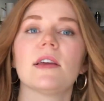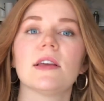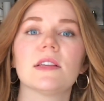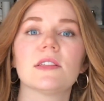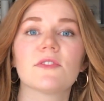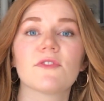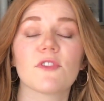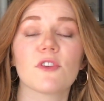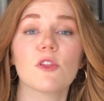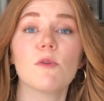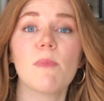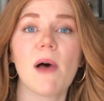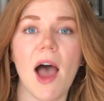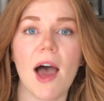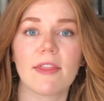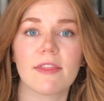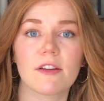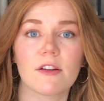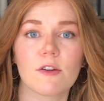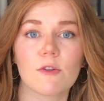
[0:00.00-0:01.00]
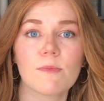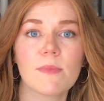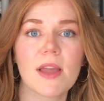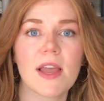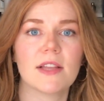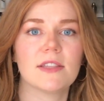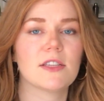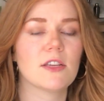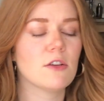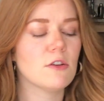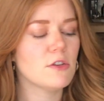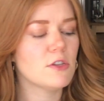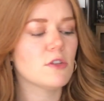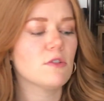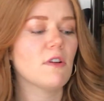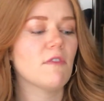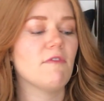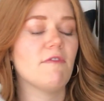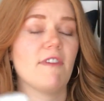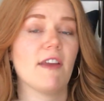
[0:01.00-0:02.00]
is for the bathroom, and so you
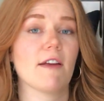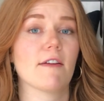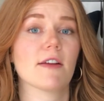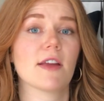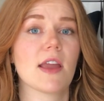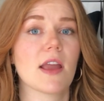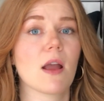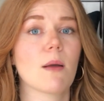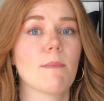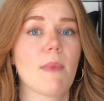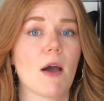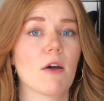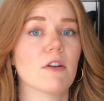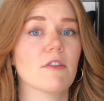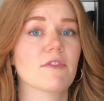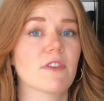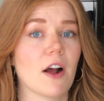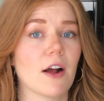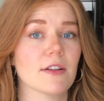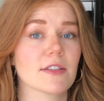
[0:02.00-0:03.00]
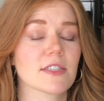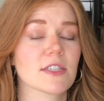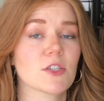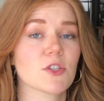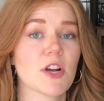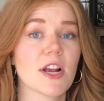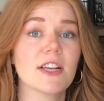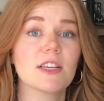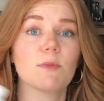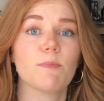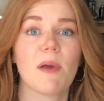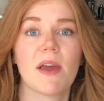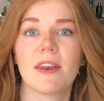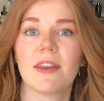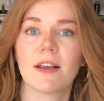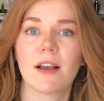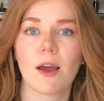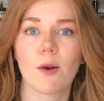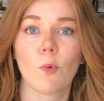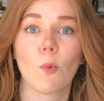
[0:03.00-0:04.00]
do a varying amount of concentrate
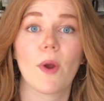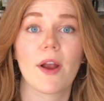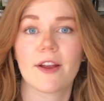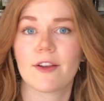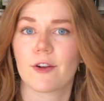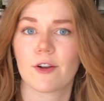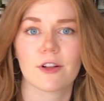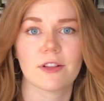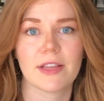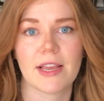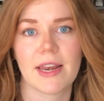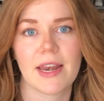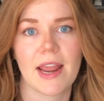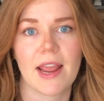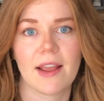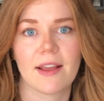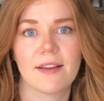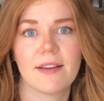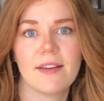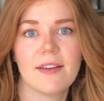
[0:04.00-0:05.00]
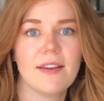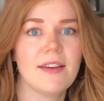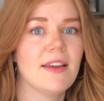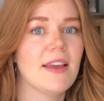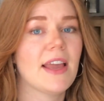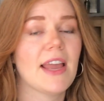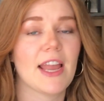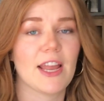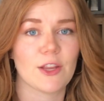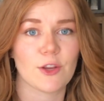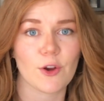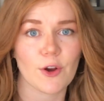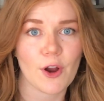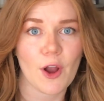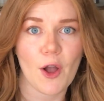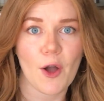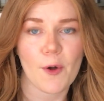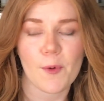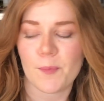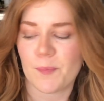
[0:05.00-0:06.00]
depending on where you're cleaning in your
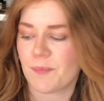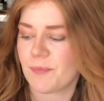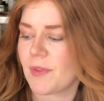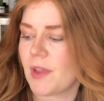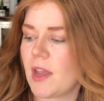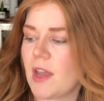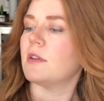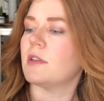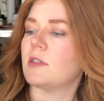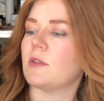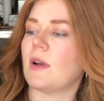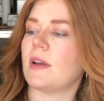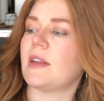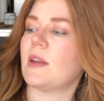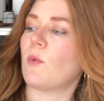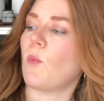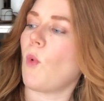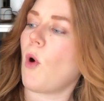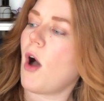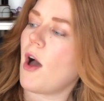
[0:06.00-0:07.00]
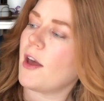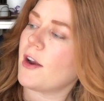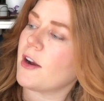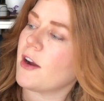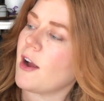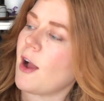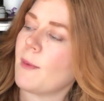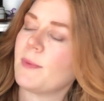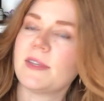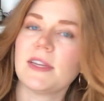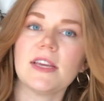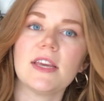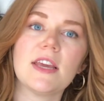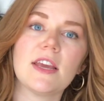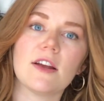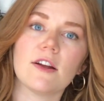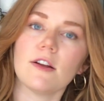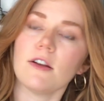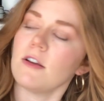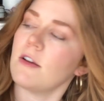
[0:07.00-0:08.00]
home. So I did water up to
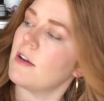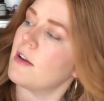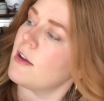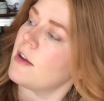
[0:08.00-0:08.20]
here,